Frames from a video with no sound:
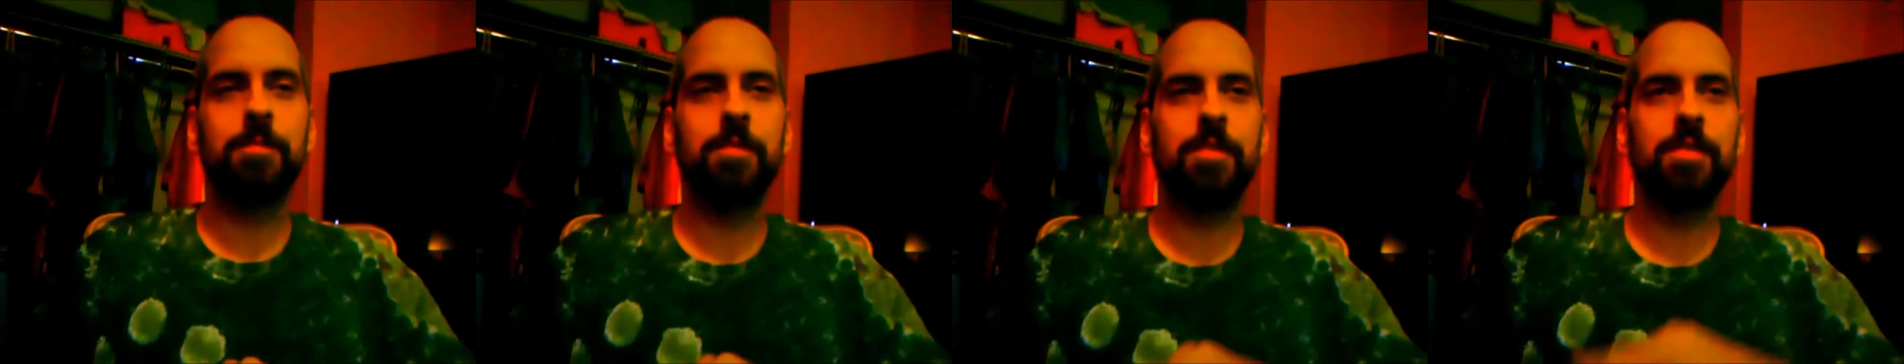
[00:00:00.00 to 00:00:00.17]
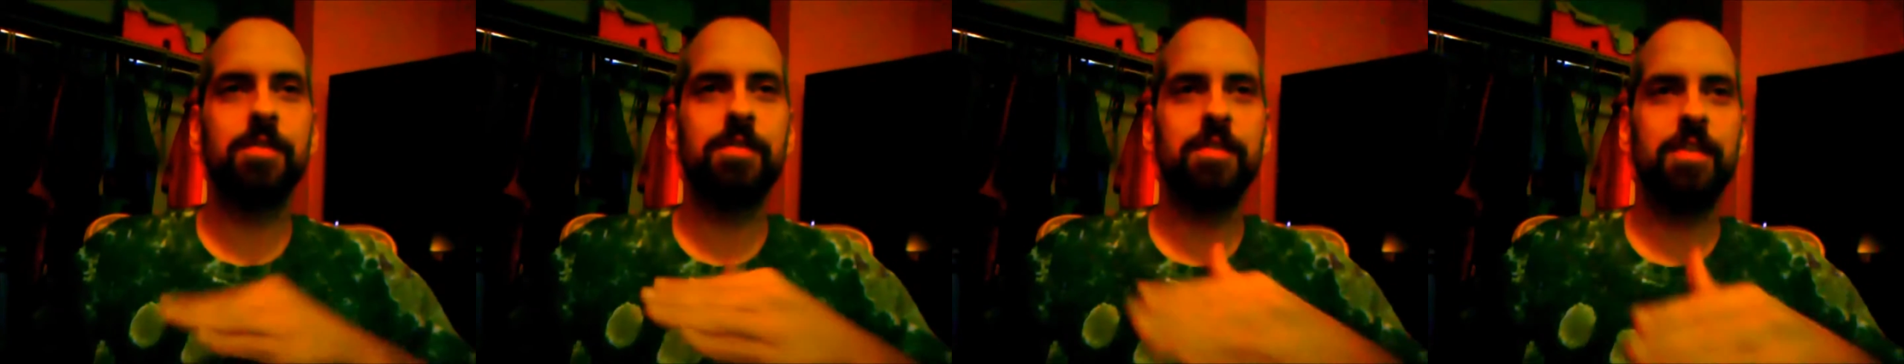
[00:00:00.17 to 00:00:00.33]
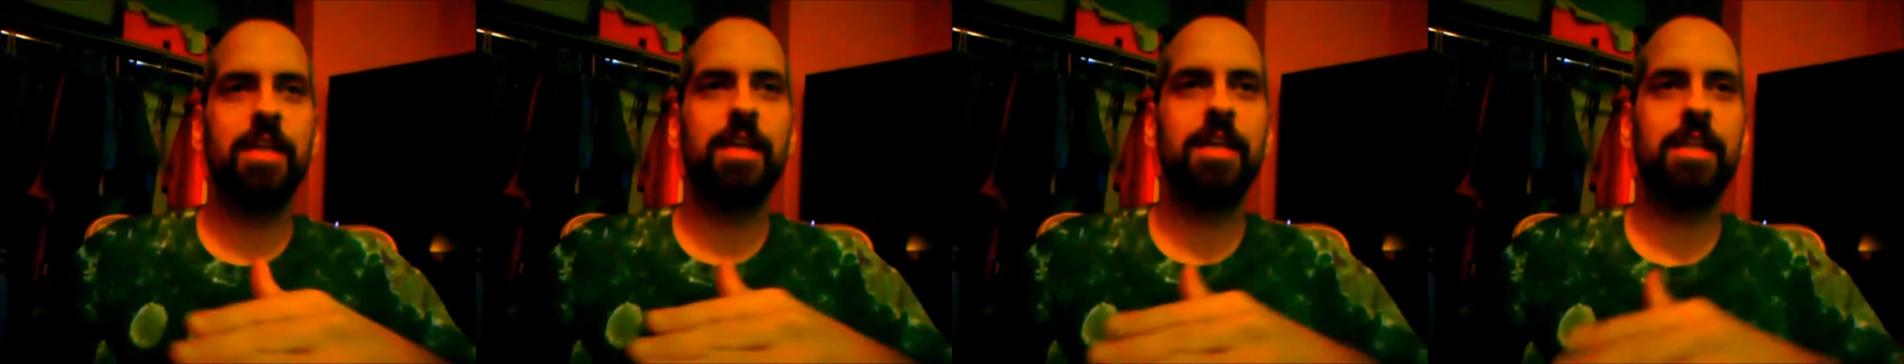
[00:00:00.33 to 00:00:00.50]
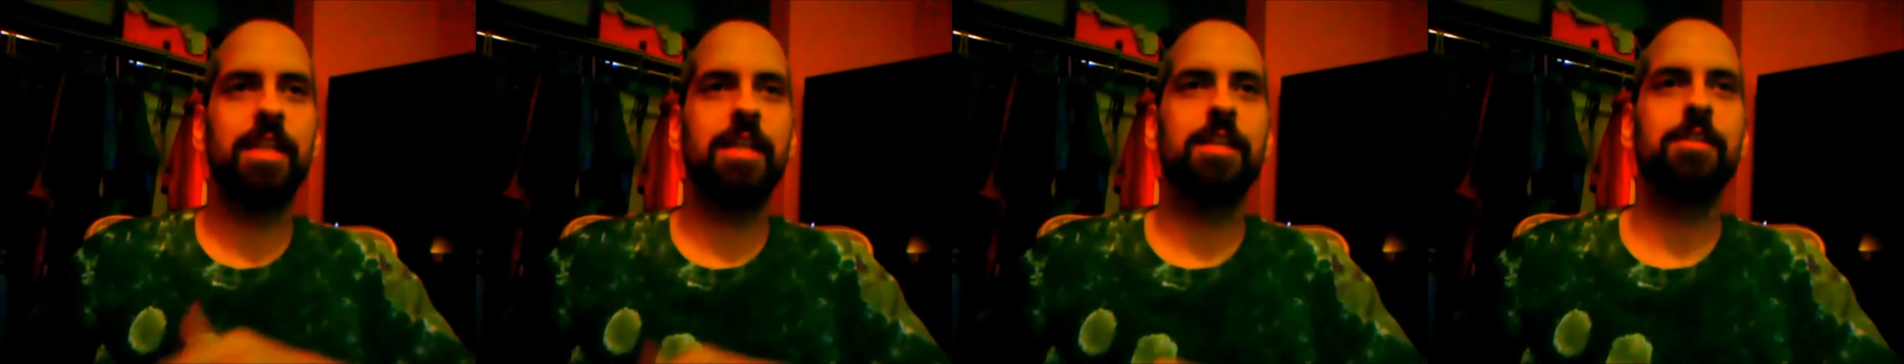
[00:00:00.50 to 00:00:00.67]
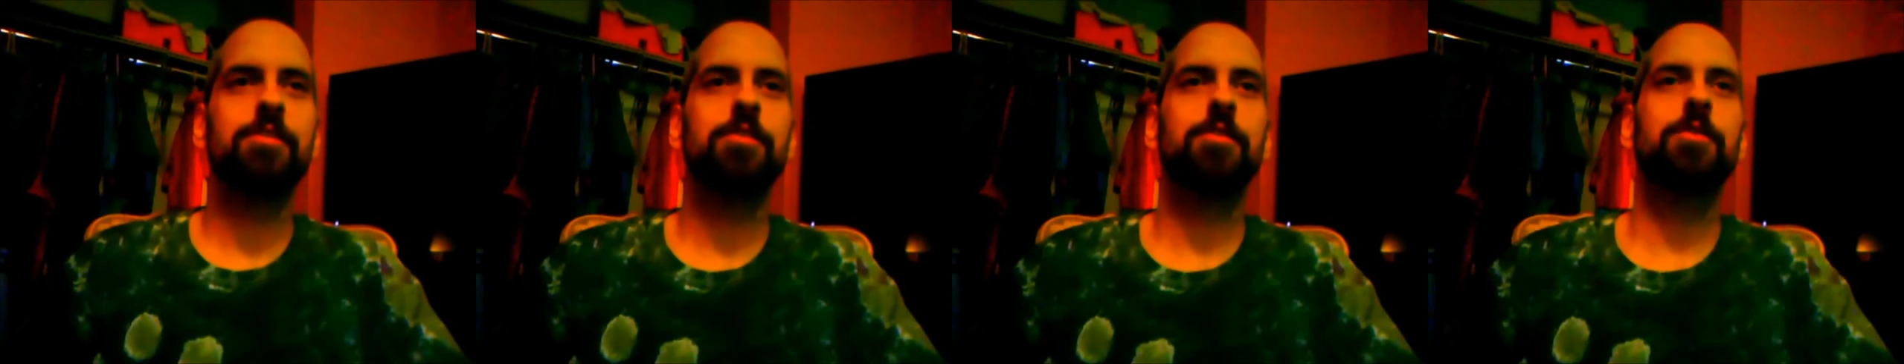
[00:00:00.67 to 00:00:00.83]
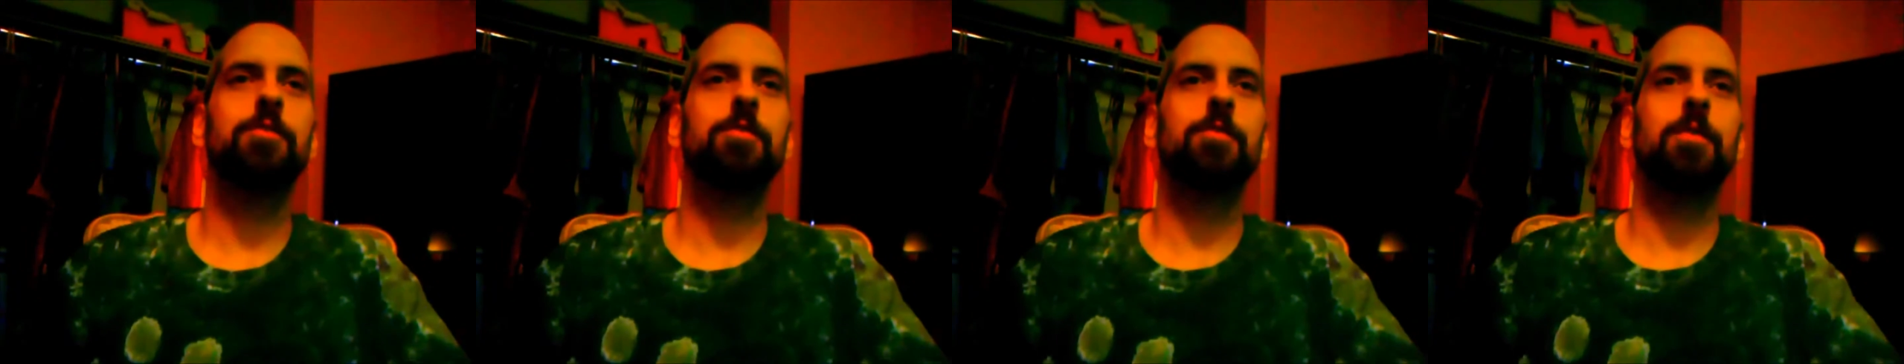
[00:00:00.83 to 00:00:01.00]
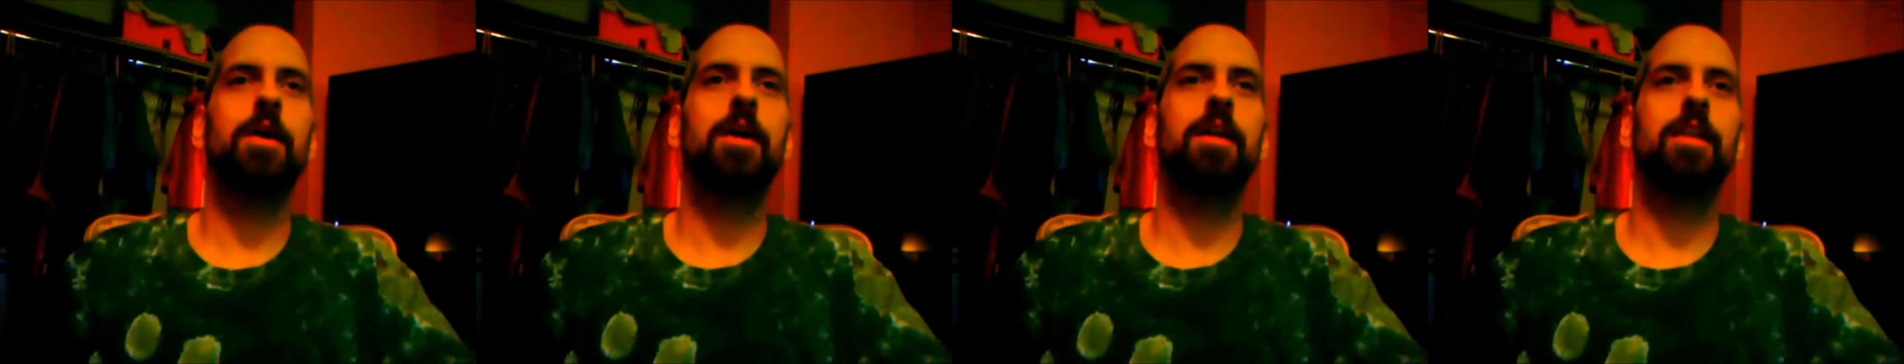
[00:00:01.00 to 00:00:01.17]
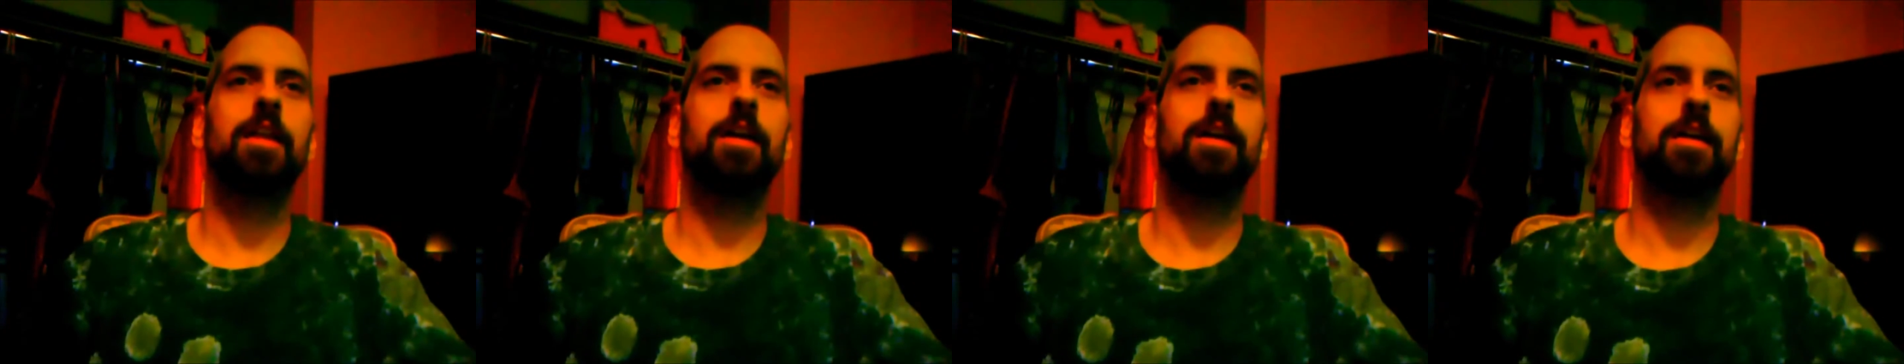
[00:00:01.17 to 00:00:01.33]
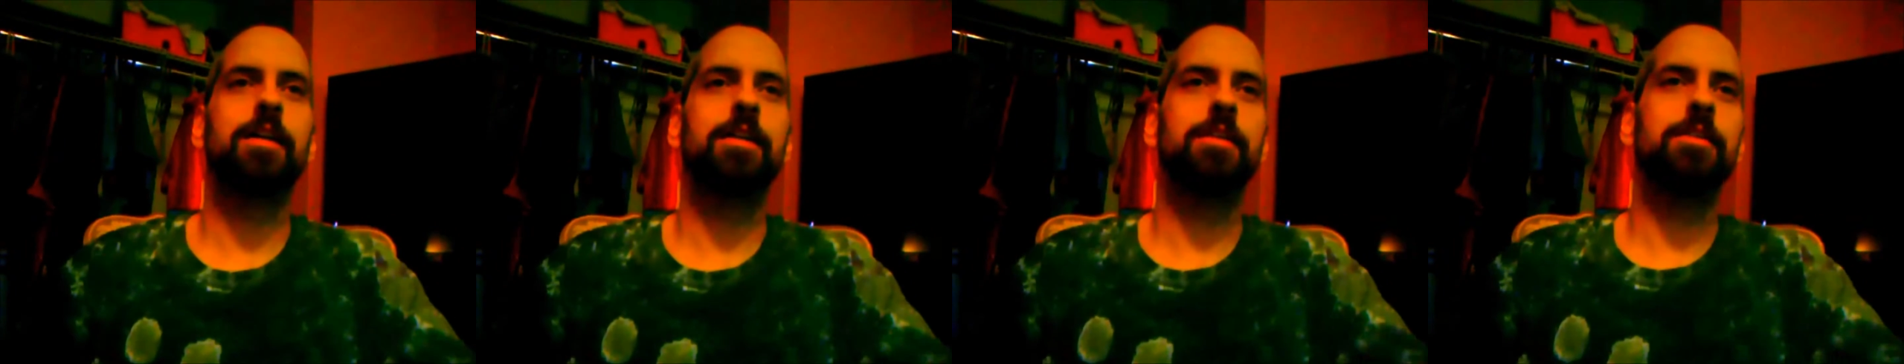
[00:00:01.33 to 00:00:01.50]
say that's who Allah